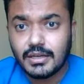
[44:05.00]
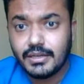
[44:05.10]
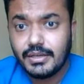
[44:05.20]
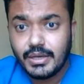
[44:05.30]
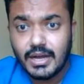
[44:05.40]

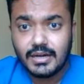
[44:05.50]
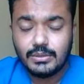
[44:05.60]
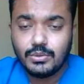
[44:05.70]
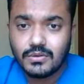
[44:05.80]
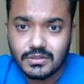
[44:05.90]
I had
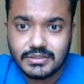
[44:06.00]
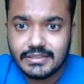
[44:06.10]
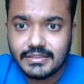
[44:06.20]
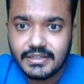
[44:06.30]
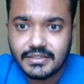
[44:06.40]
to
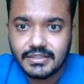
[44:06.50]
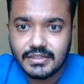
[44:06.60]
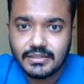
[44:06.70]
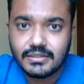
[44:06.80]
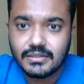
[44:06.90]
concentrate there.
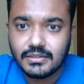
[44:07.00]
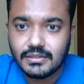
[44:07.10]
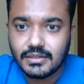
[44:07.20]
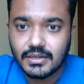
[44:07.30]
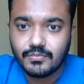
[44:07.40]

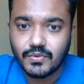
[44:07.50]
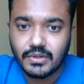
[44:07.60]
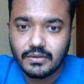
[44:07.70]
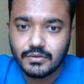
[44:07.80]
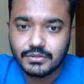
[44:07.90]

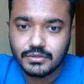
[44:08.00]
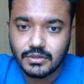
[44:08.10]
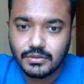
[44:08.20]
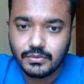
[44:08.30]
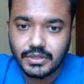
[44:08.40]
I was
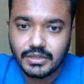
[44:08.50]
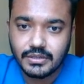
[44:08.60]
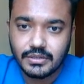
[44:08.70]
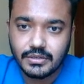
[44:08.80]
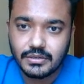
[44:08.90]
not doing
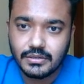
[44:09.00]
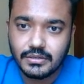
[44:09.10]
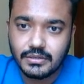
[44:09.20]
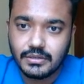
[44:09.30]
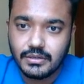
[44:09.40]

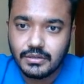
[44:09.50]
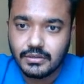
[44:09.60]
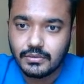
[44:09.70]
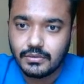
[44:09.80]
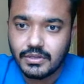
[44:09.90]

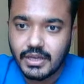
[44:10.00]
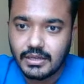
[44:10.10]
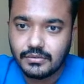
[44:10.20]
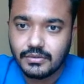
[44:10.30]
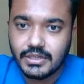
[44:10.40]
good
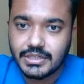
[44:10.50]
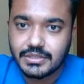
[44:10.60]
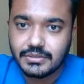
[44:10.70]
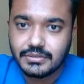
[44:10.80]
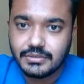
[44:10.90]

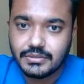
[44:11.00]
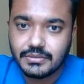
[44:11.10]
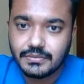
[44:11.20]
calculations.